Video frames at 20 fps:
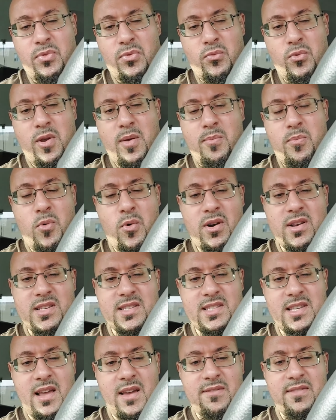
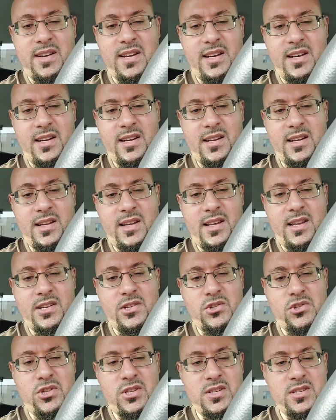3.7
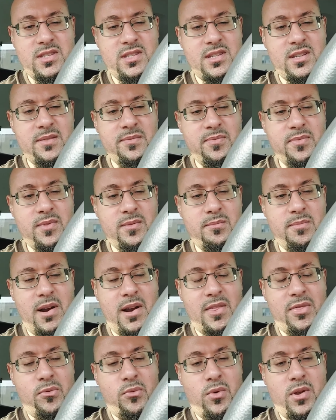inches
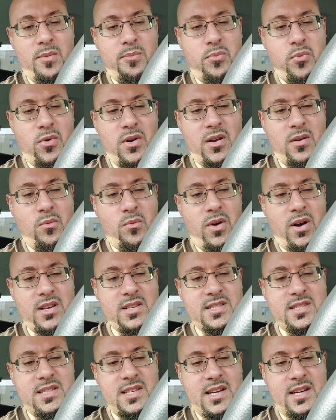by
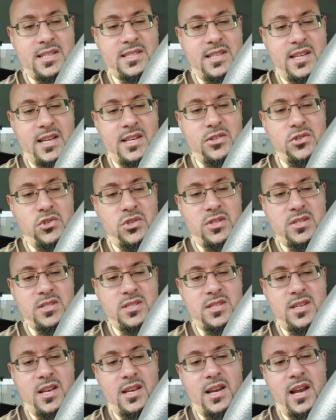3.16
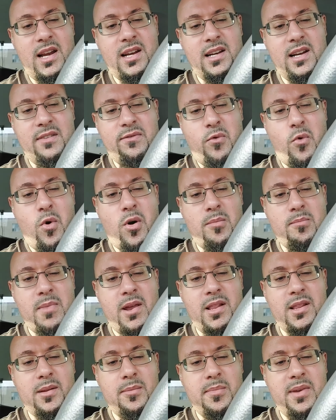inches, 94
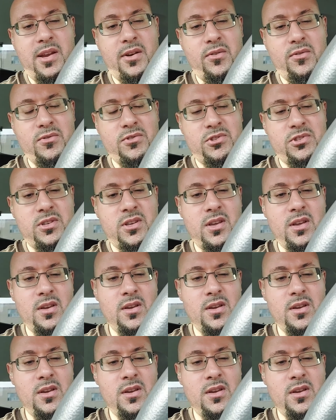millimeters